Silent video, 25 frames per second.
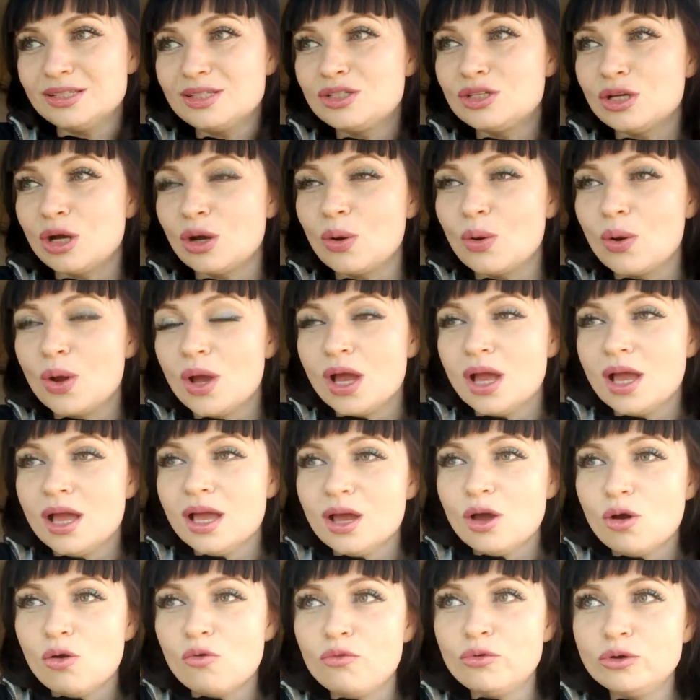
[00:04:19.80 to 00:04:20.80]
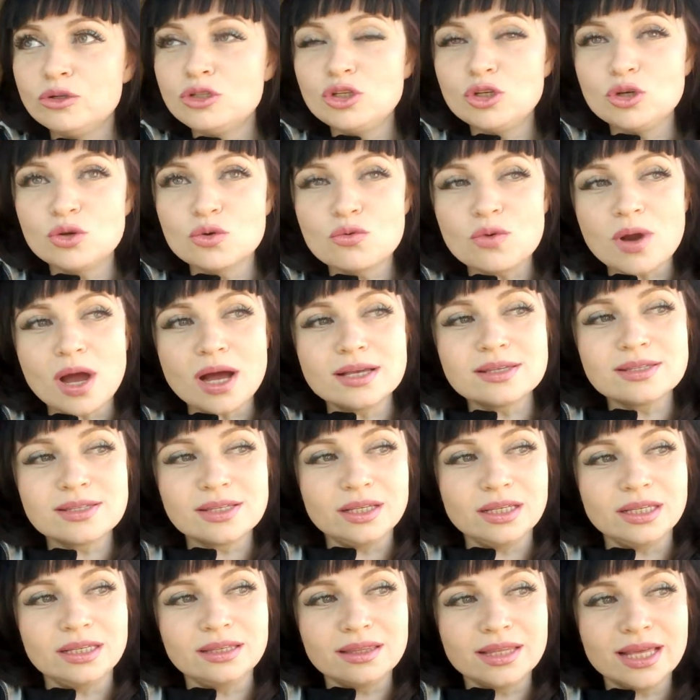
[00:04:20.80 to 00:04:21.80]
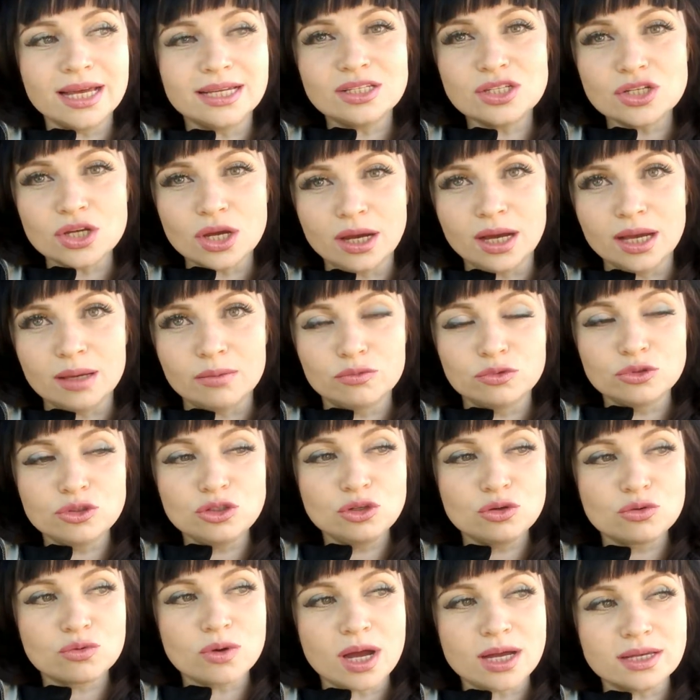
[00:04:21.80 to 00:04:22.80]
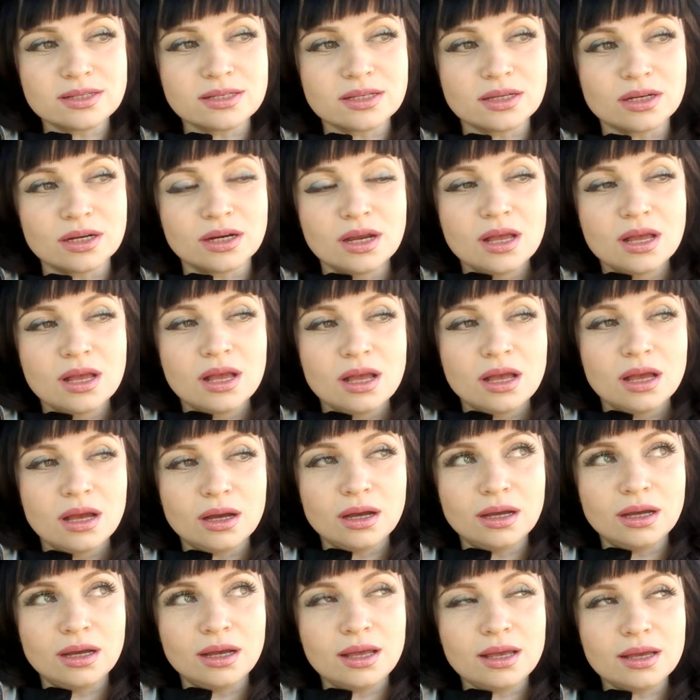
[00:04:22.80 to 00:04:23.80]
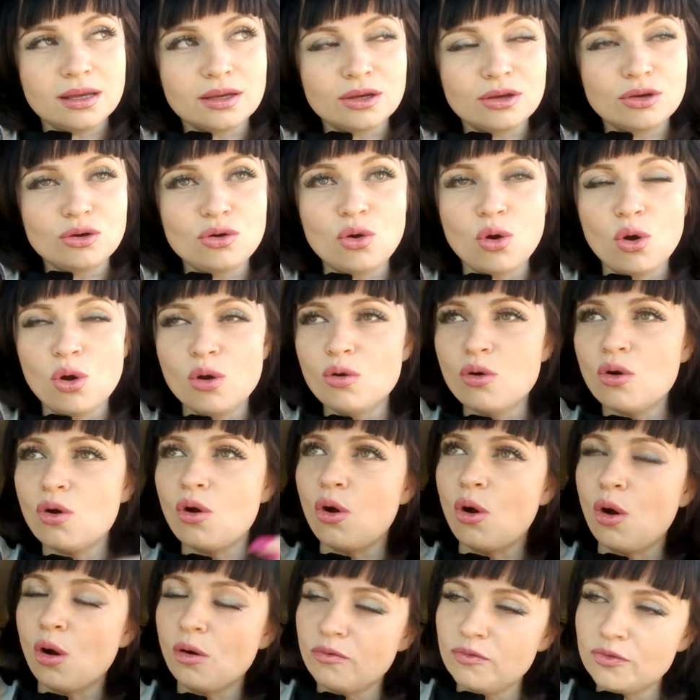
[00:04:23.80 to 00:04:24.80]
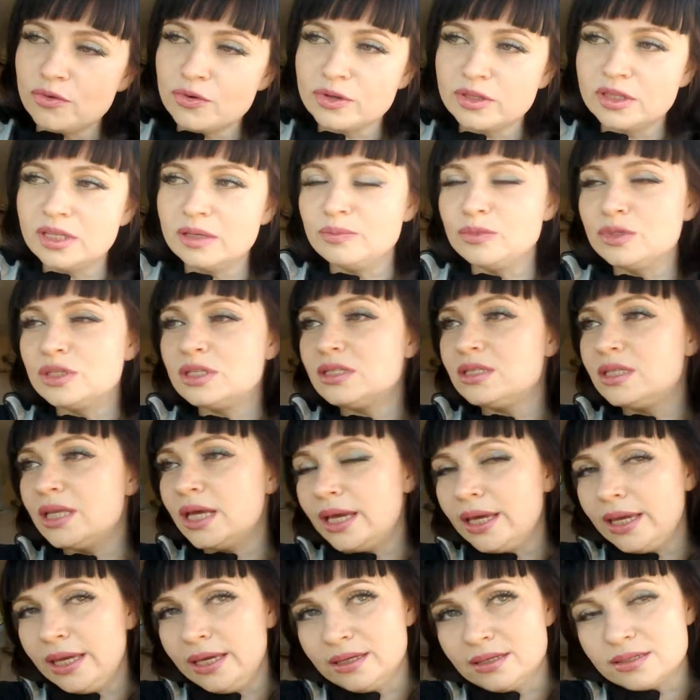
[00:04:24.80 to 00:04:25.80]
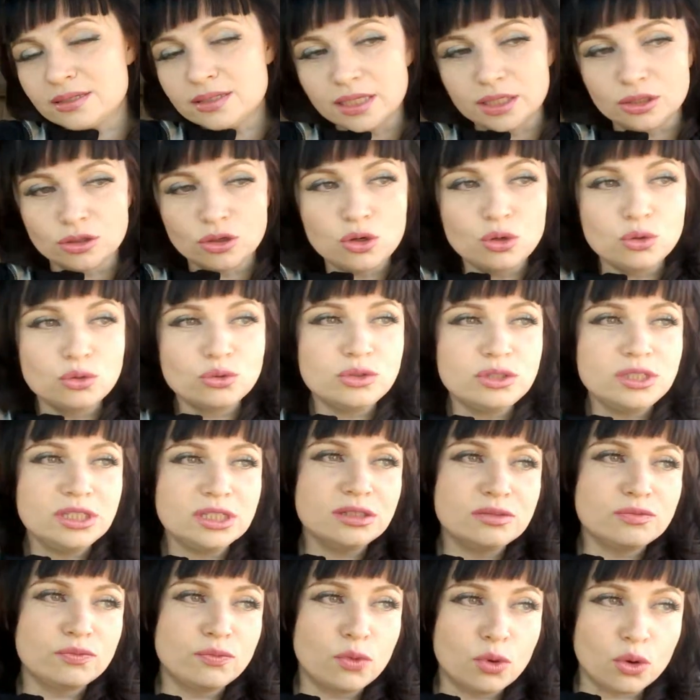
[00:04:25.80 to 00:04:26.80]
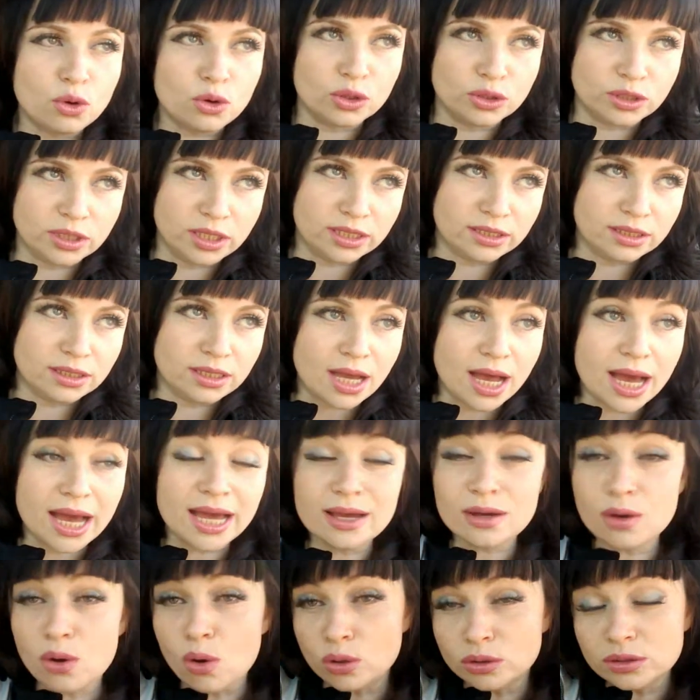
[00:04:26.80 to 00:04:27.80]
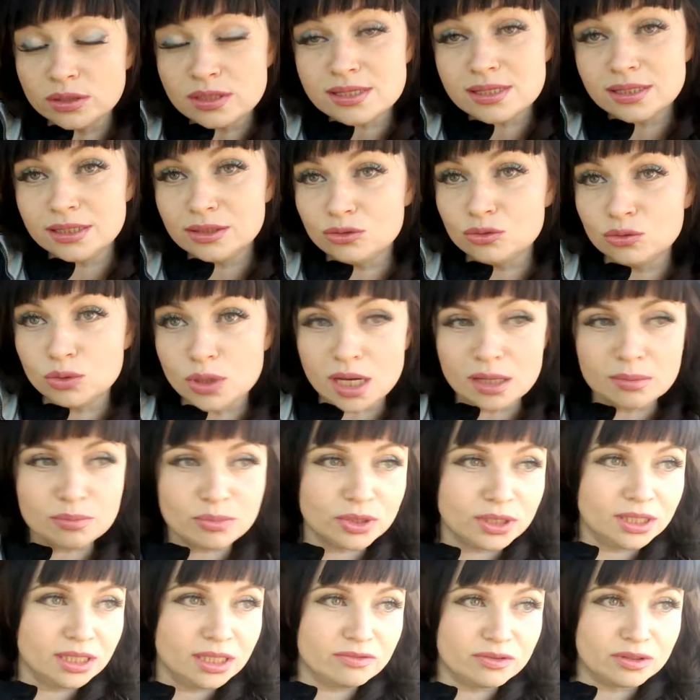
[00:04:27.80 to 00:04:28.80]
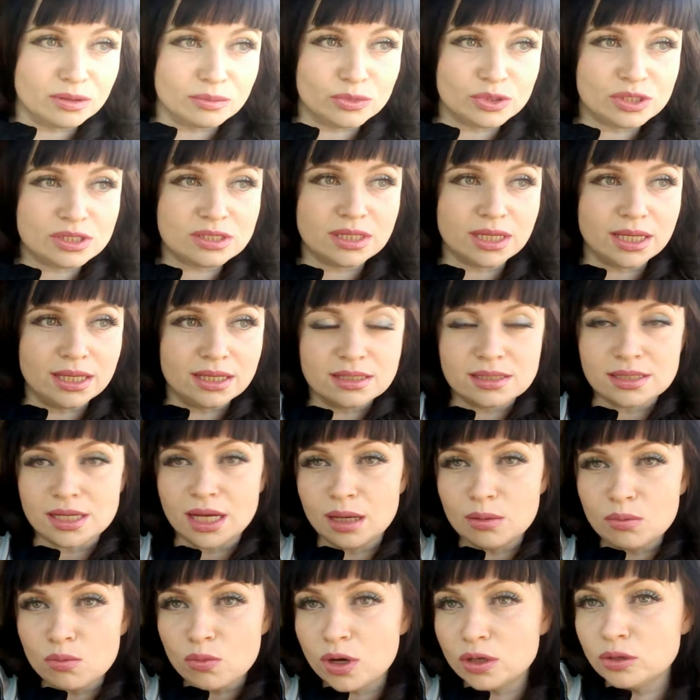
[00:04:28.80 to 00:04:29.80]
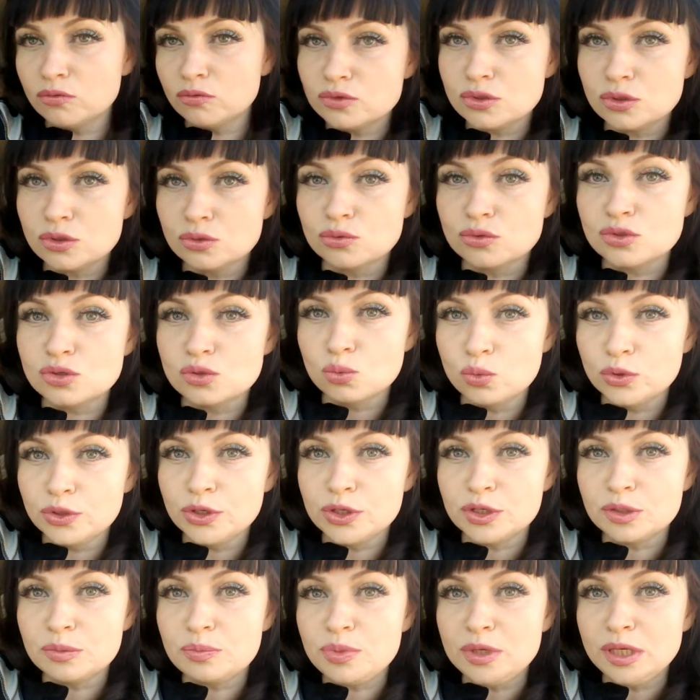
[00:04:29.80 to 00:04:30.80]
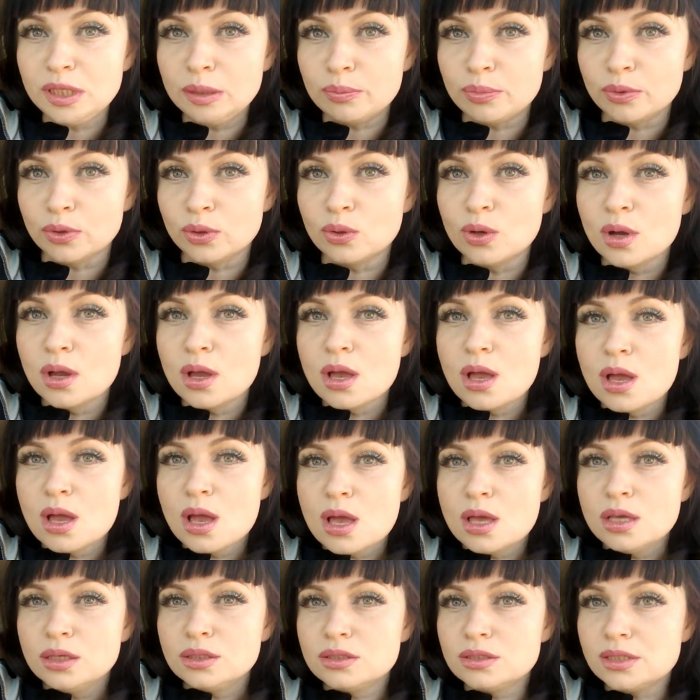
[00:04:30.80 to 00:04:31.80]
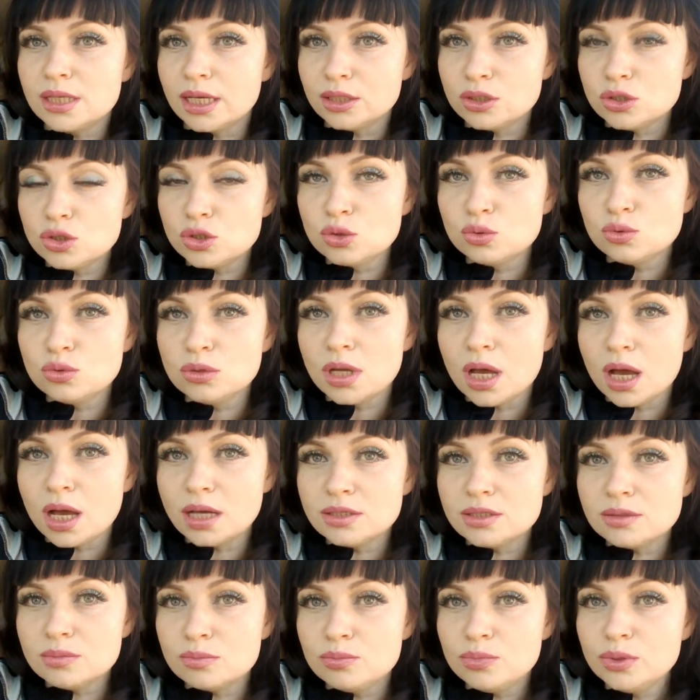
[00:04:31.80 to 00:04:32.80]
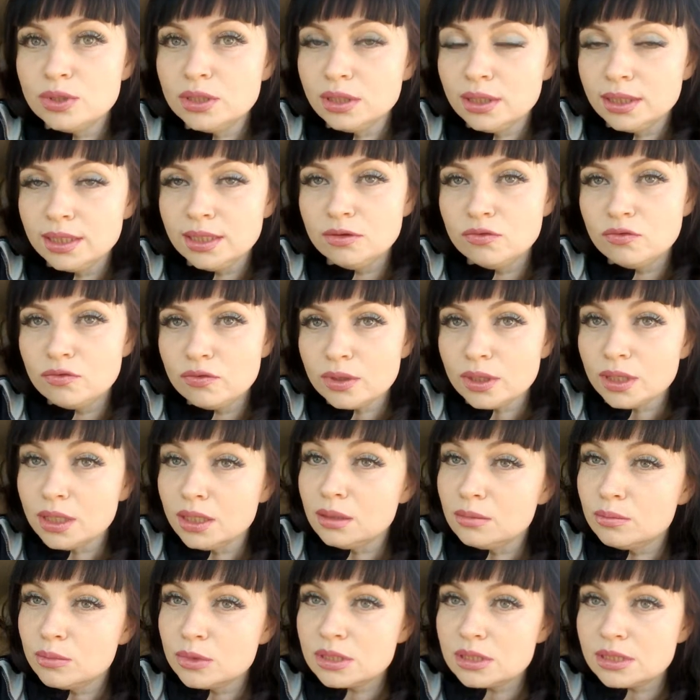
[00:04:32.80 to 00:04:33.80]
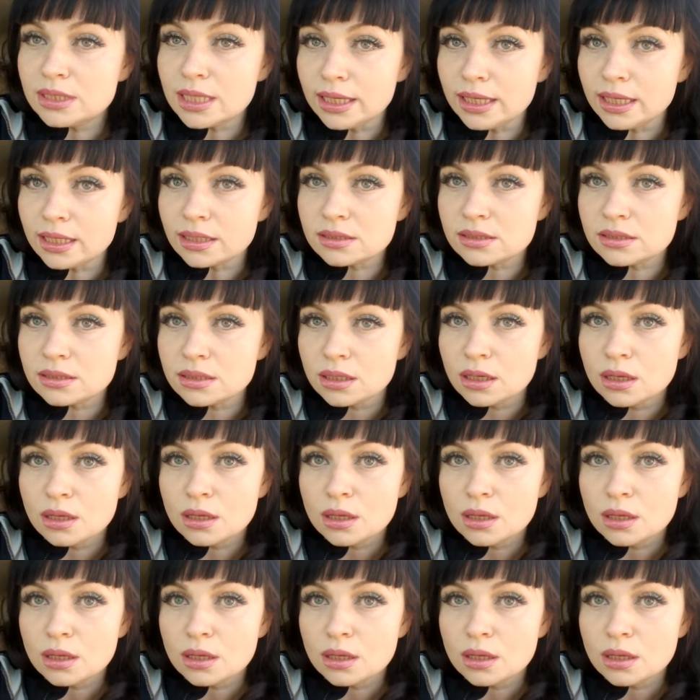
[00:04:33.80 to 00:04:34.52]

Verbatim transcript: so would you rather in that time would you rather uh, go over the mistakes and who did what and I honestly do not believe in mistakes. I'm one of those weird people that do not believe in mistakes.